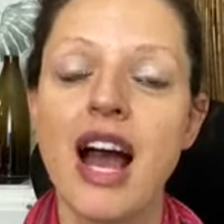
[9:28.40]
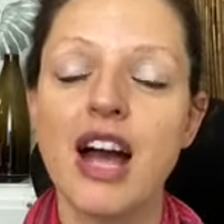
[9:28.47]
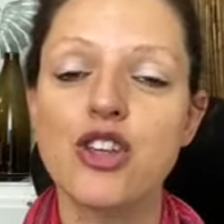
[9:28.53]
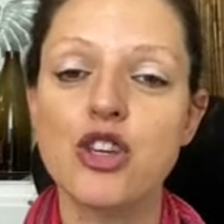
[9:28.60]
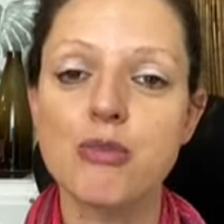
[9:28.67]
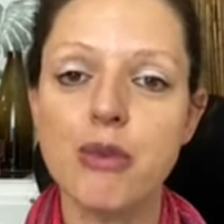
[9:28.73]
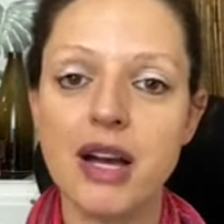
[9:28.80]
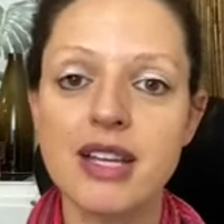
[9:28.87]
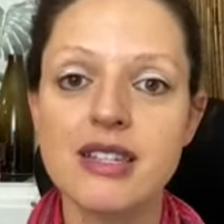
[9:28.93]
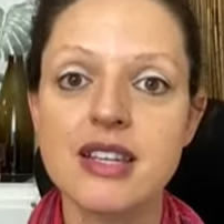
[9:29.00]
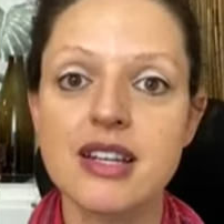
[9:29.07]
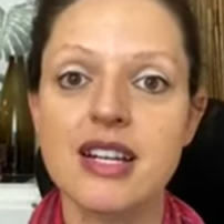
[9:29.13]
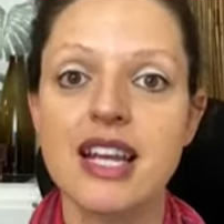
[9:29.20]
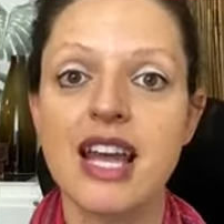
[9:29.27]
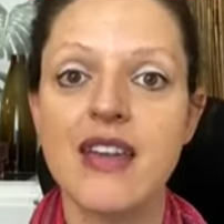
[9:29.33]
and you might
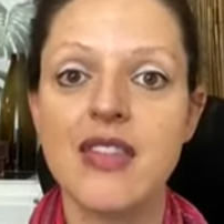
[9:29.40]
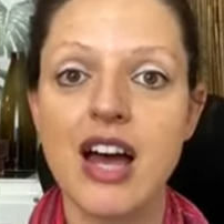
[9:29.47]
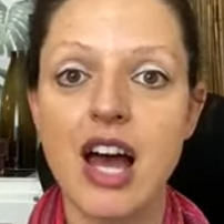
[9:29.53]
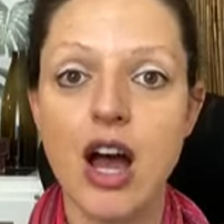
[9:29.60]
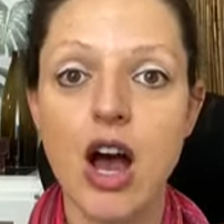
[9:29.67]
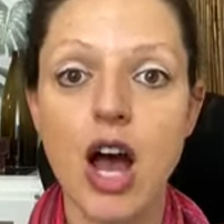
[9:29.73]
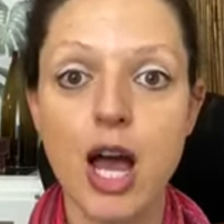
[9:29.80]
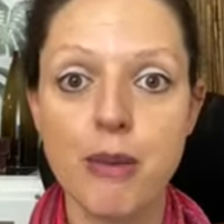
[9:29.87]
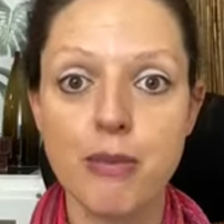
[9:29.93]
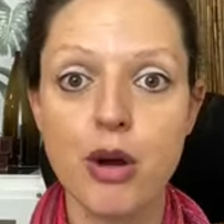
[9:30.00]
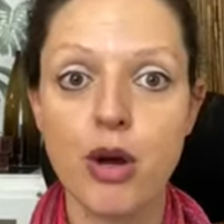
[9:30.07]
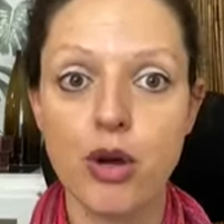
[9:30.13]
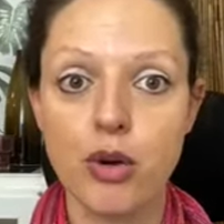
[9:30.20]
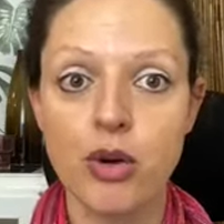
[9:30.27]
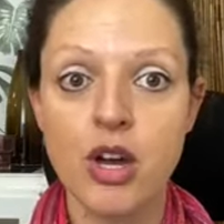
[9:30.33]
suddenly get that
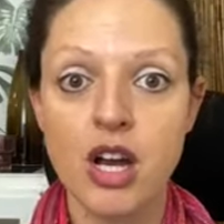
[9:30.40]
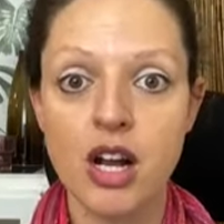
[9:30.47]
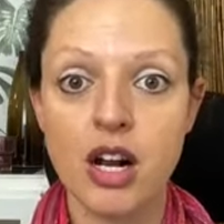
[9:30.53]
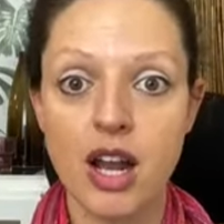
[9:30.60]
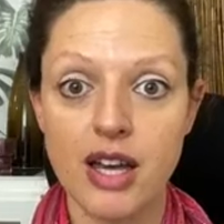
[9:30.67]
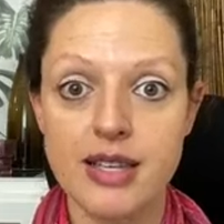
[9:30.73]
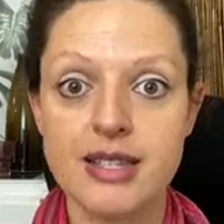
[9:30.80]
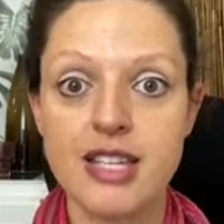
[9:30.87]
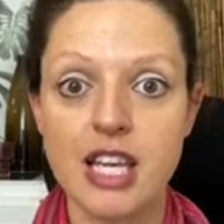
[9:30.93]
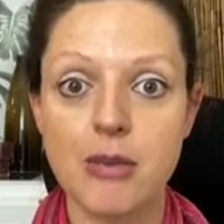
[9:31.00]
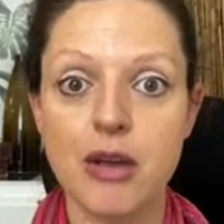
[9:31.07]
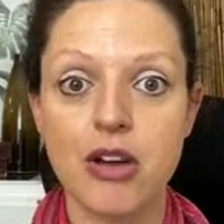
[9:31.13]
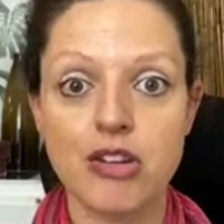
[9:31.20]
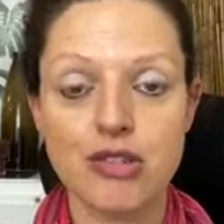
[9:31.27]
hypoglycemia.